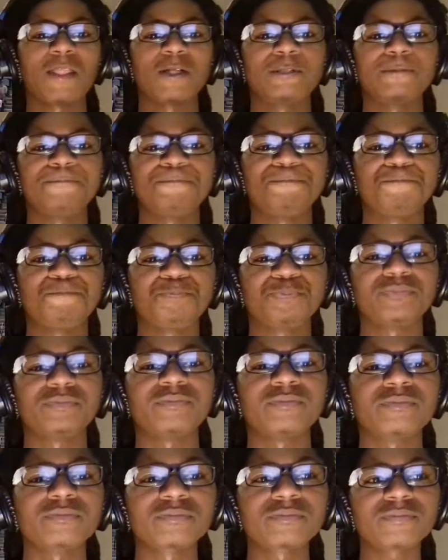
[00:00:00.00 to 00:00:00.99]
want to get
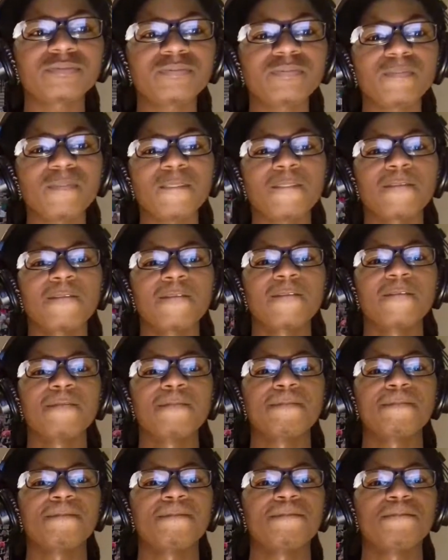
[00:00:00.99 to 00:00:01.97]
rest. Everybody's
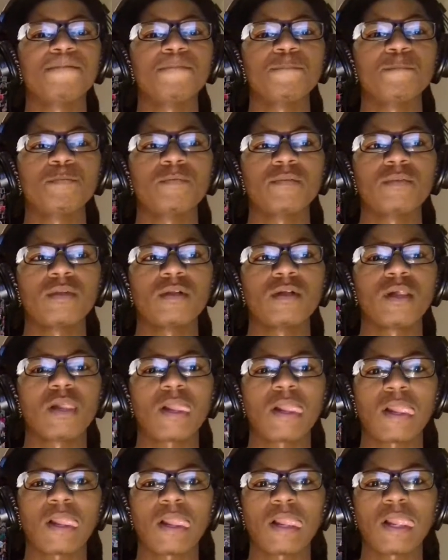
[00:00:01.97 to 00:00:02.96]
tired during
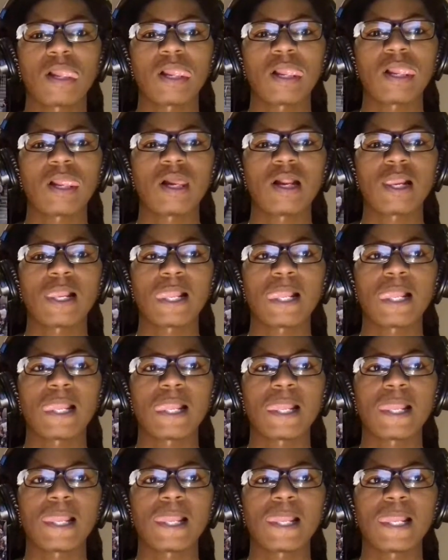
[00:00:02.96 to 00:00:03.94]
late in the season, and
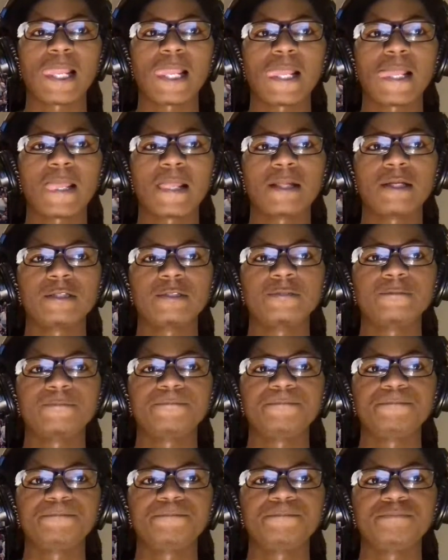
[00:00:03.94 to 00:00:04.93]
as much time as you
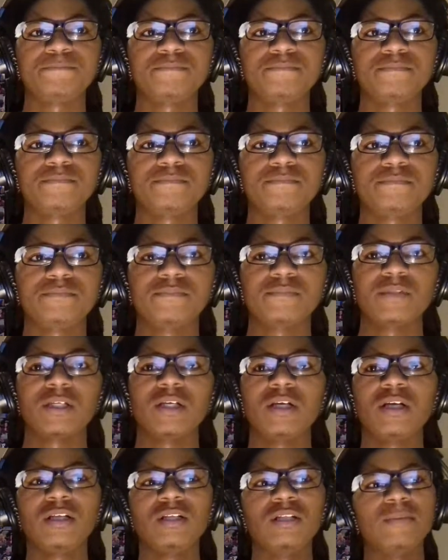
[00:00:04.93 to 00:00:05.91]
can get off your legs.
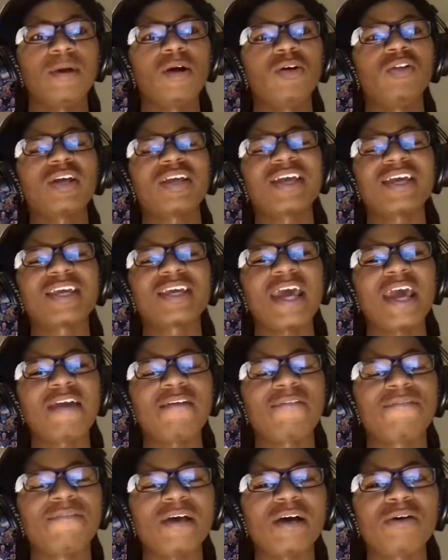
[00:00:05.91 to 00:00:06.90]
Bro, look at
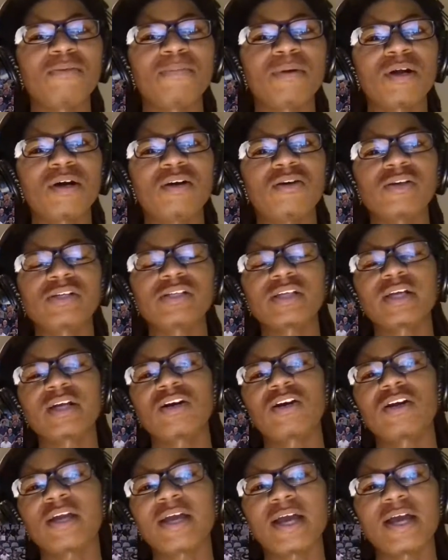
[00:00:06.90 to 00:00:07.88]
K Felt, bro. This
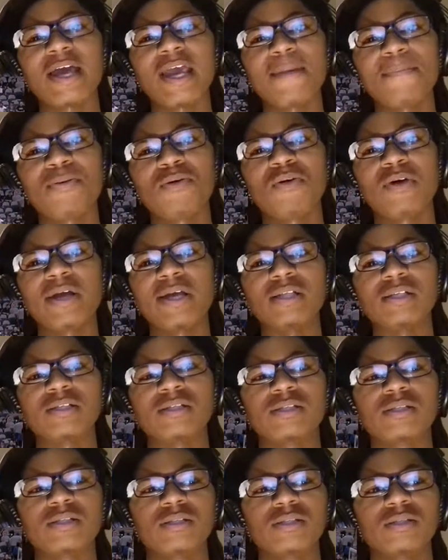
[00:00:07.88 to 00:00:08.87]
nigga already got 8
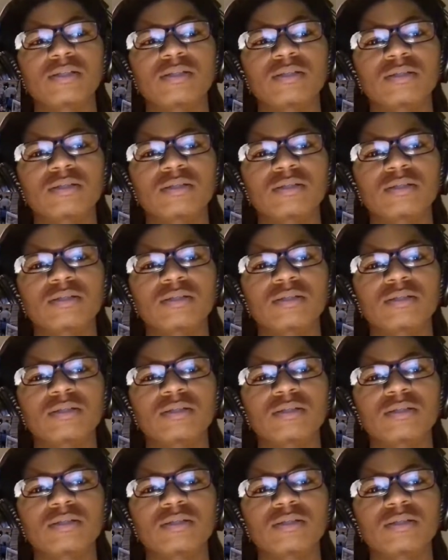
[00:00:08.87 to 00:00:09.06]
points.